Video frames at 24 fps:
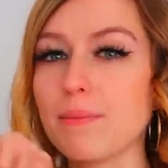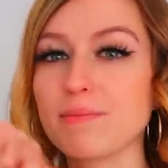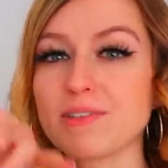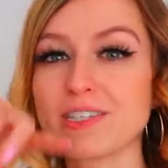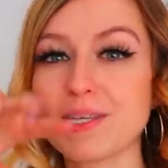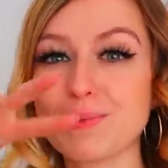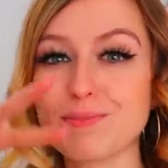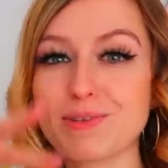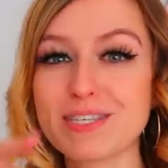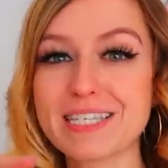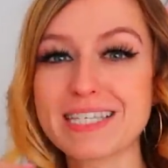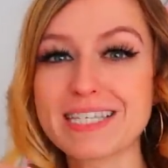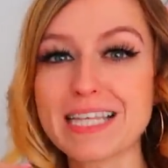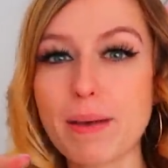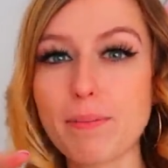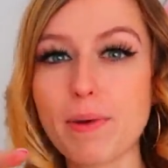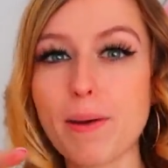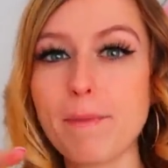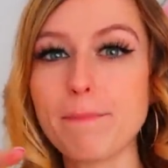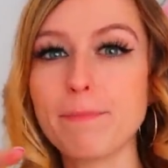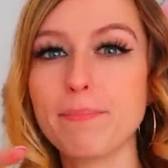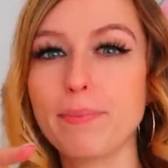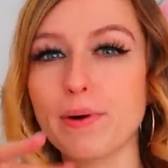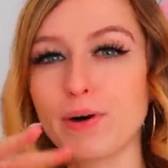Some
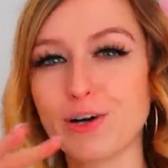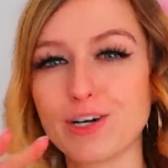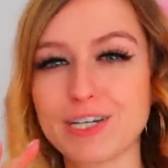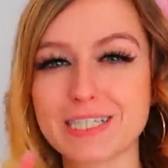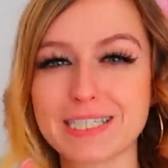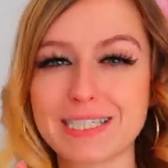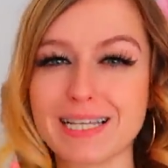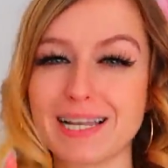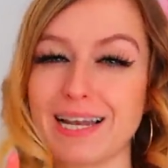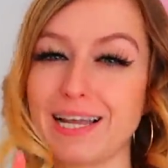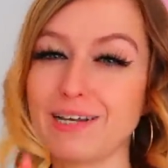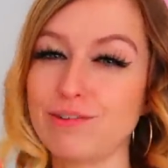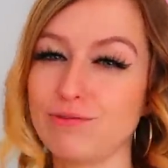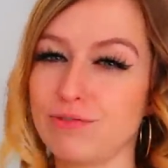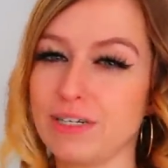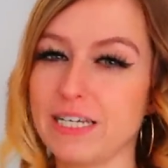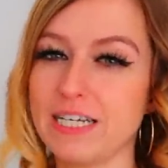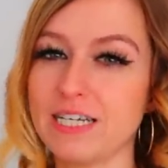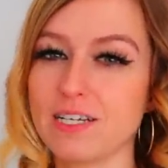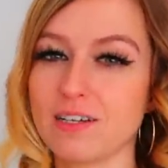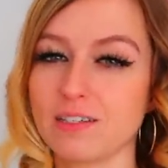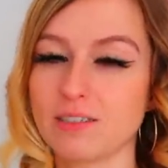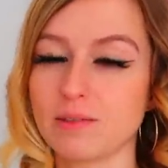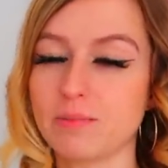summer books to like
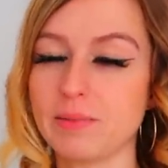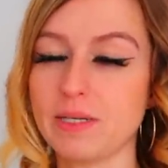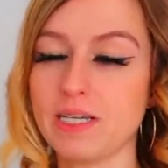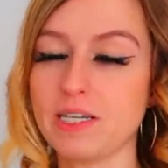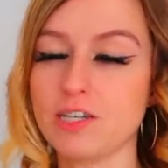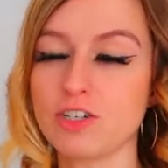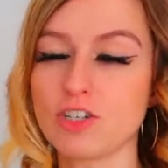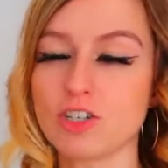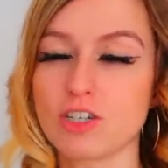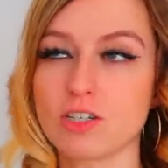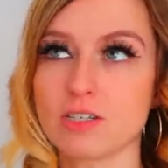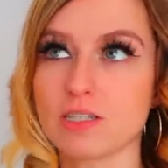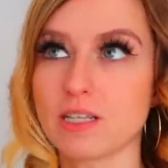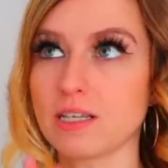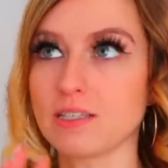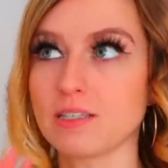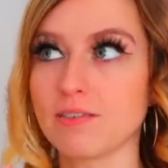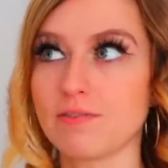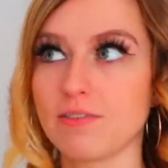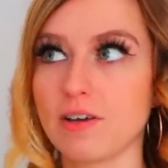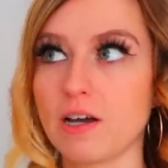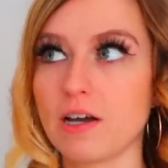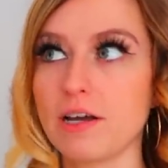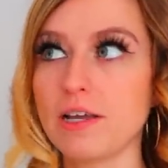read on the beach, because that's
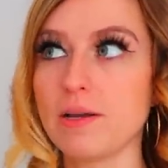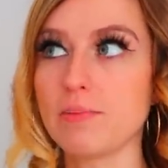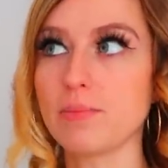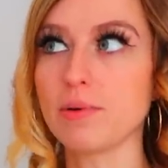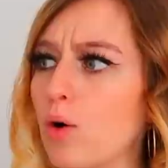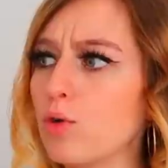the vibe.